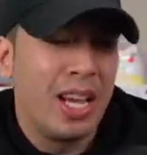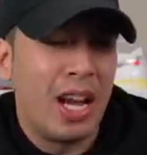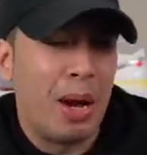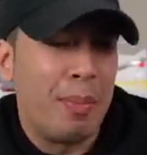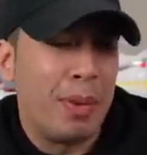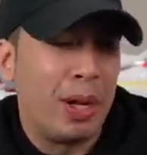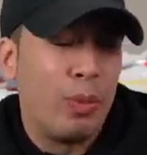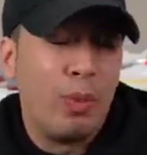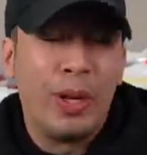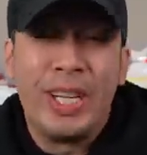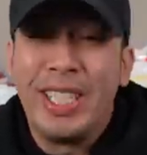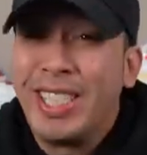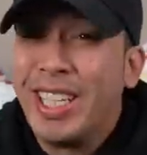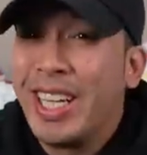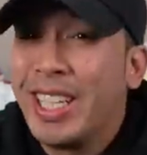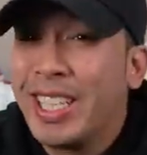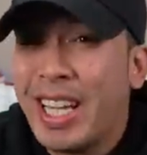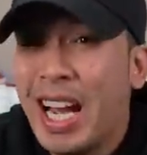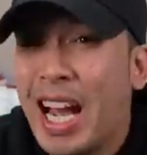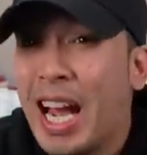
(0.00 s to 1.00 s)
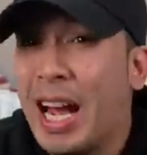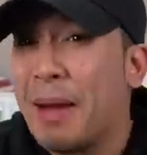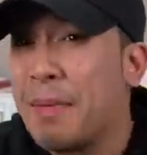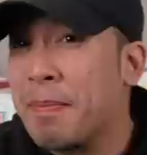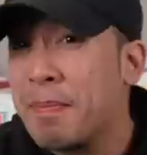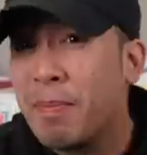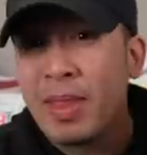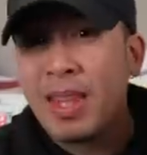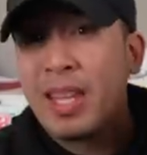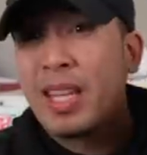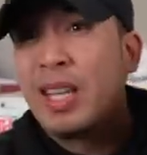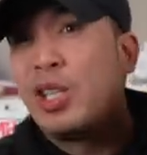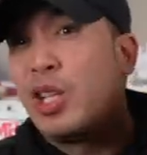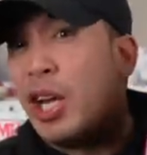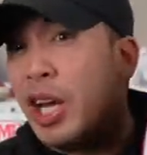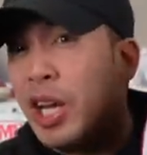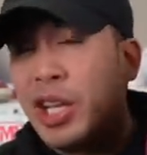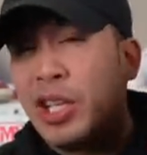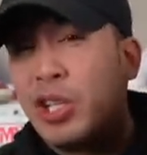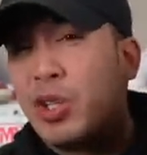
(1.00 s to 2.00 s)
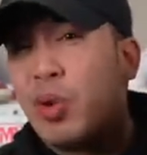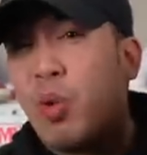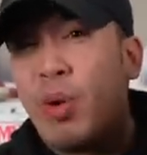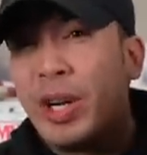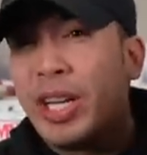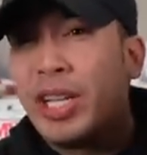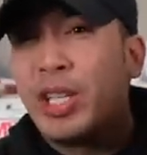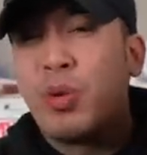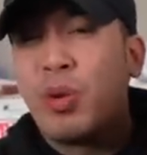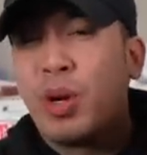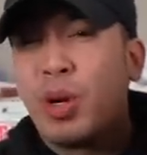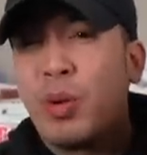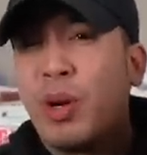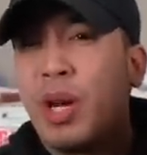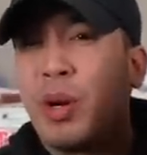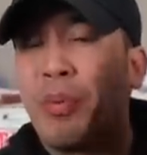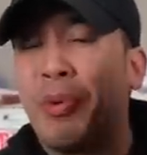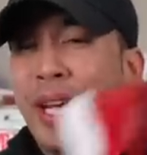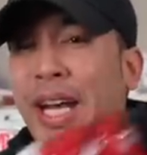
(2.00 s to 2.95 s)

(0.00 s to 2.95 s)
I mean, we just got in twenty twenty-one,